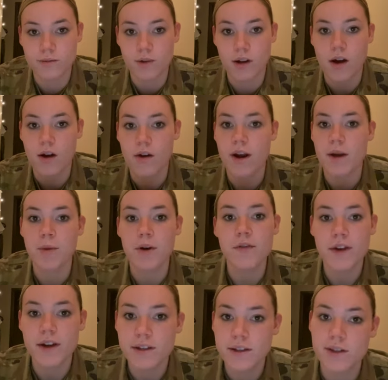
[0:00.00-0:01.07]
All right,
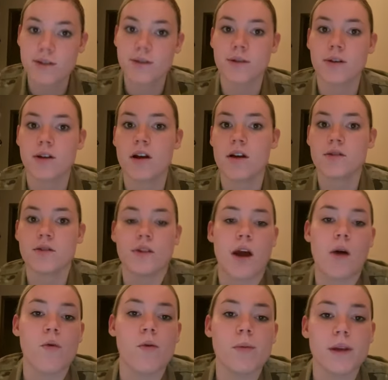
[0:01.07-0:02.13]
perfect. So
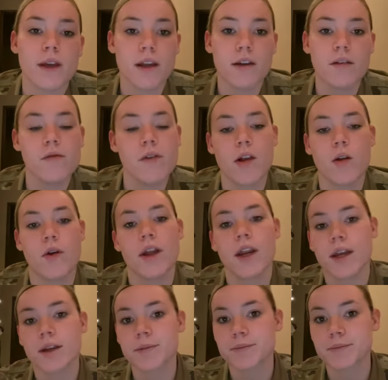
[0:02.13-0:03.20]
now we'll begin
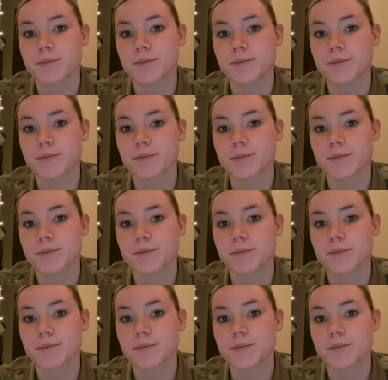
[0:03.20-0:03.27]
evaluating.